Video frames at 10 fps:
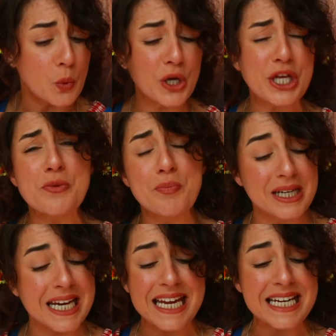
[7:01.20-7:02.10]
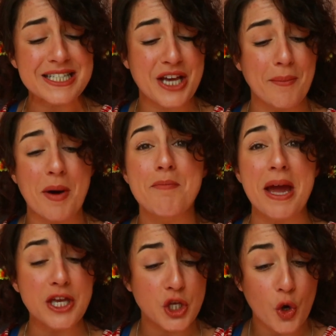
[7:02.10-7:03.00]
will you please come and
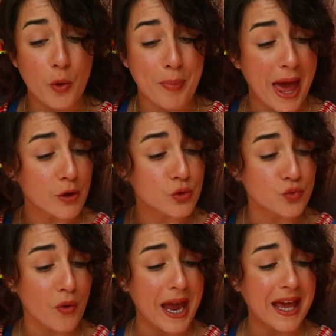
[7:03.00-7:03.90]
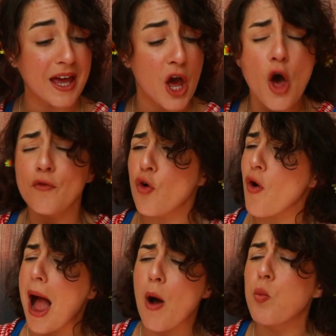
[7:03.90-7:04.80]
make your bells ring for
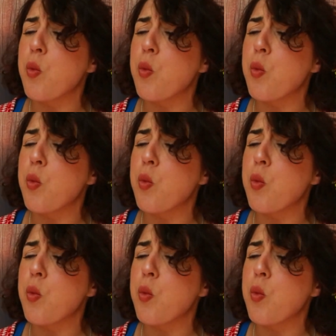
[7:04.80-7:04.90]
our